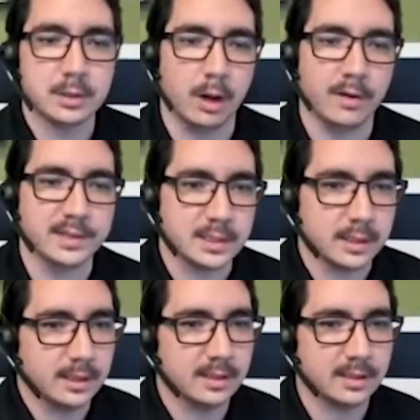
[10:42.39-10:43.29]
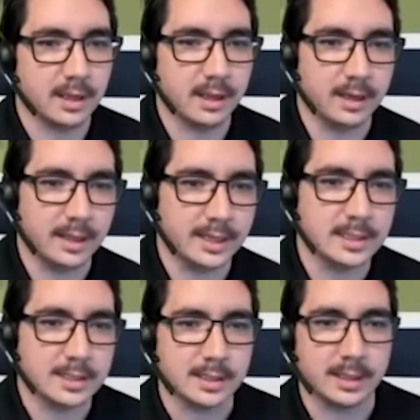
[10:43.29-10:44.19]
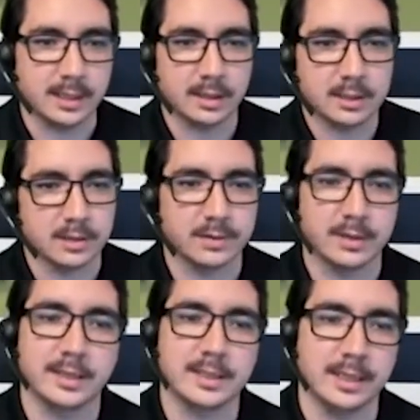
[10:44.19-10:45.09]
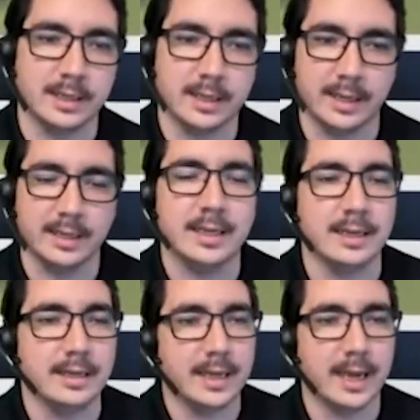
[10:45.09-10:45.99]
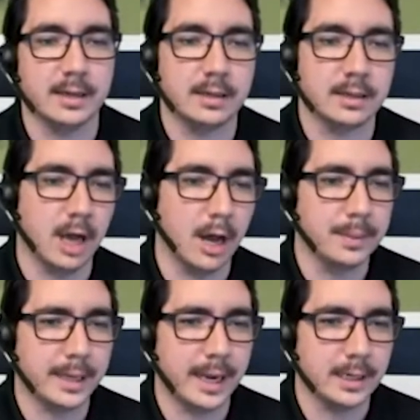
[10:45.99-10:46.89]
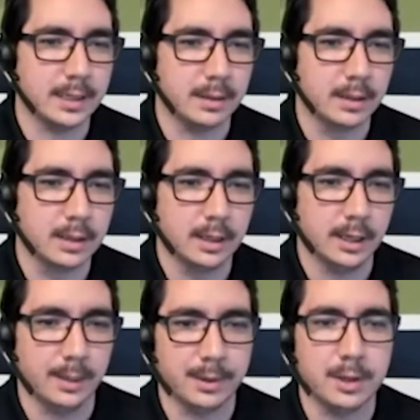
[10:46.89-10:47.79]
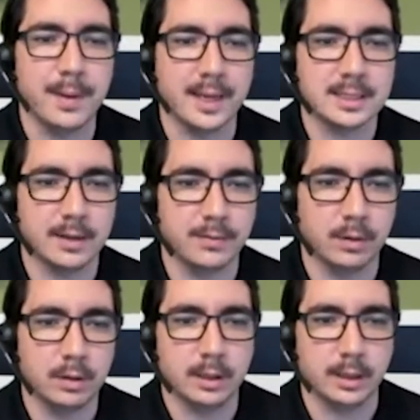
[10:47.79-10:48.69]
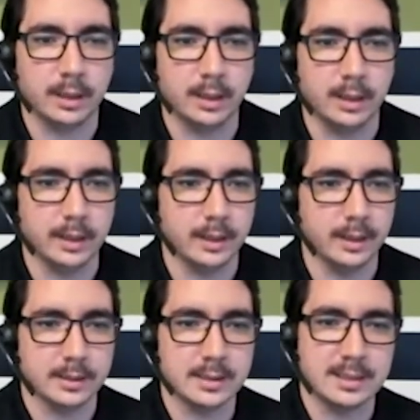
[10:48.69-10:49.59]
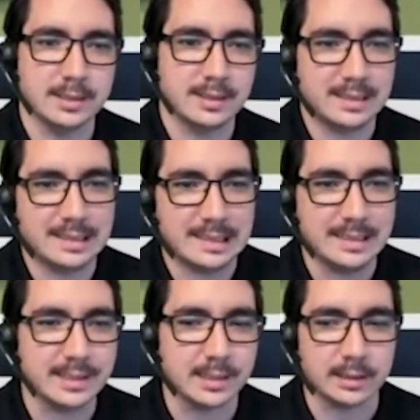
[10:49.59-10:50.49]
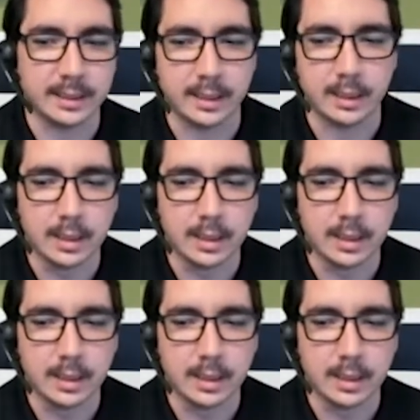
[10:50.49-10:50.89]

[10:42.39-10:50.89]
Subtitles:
obviously, licensing Server 19, it can get complicated. But on the base level, it's decently